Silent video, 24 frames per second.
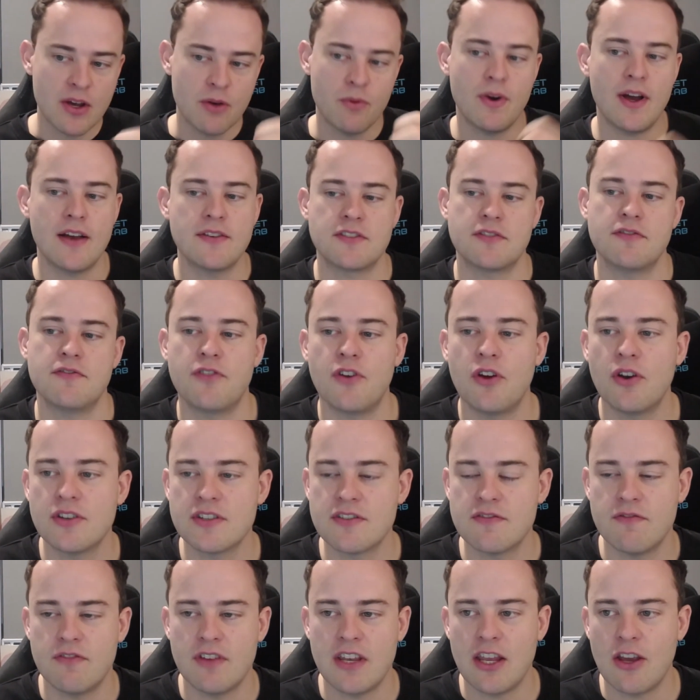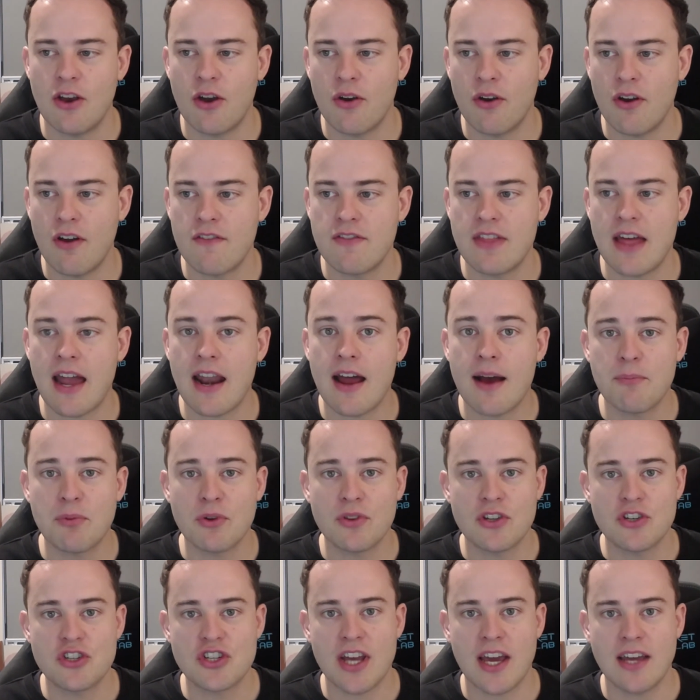We'll have some photos and video of that up on
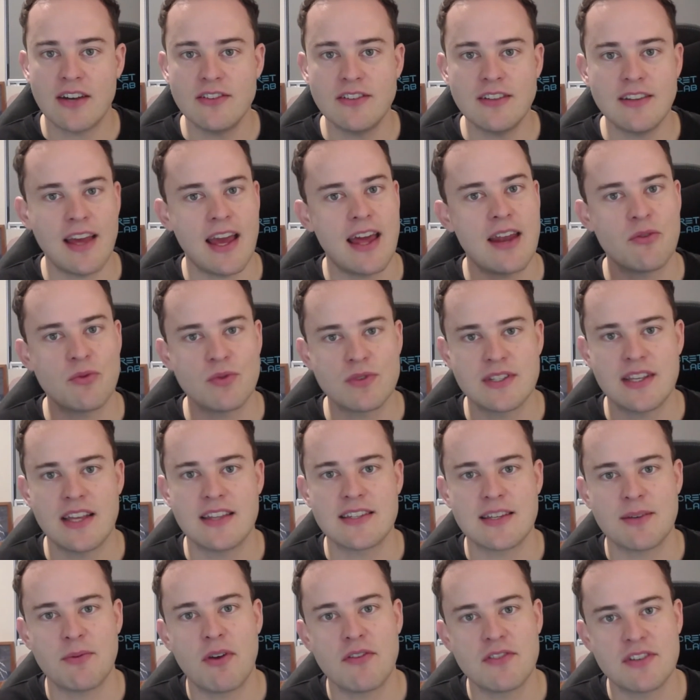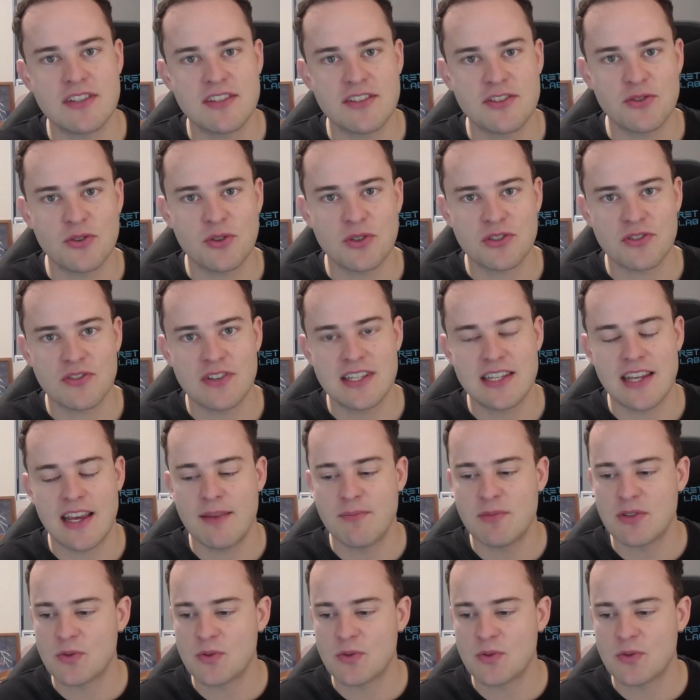the channel, and we'll send some over to the Sorcery team as